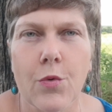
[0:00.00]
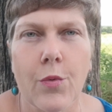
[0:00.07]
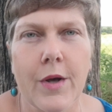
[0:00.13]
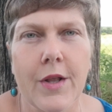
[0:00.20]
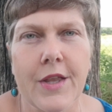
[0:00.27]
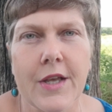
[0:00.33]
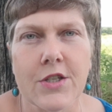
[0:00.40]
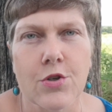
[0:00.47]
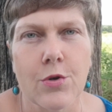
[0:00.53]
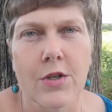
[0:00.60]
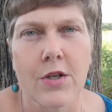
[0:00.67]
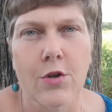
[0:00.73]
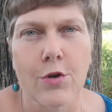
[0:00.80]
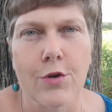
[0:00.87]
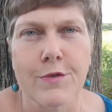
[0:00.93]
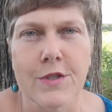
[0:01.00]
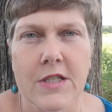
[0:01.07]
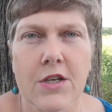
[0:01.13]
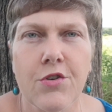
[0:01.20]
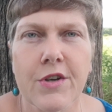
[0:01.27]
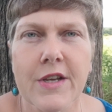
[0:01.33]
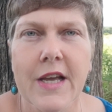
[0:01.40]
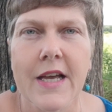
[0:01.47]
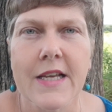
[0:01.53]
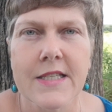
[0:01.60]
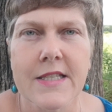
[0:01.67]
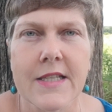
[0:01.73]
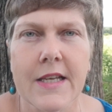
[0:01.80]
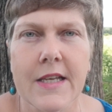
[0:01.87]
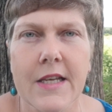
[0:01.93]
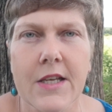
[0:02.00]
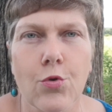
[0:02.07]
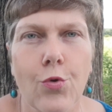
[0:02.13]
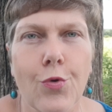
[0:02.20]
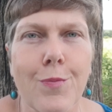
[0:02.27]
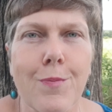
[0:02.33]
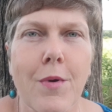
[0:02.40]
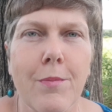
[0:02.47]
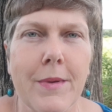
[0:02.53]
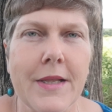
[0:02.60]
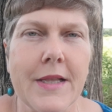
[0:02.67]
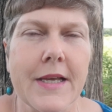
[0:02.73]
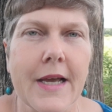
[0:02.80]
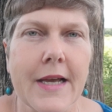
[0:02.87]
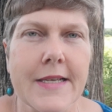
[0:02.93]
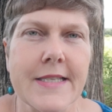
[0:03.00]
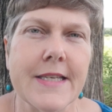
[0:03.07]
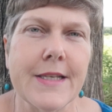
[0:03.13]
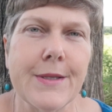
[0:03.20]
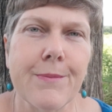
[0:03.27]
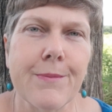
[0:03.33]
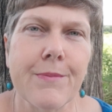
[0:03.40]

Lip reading: oil that's got a lot of stearic acid in it or palmitic acid.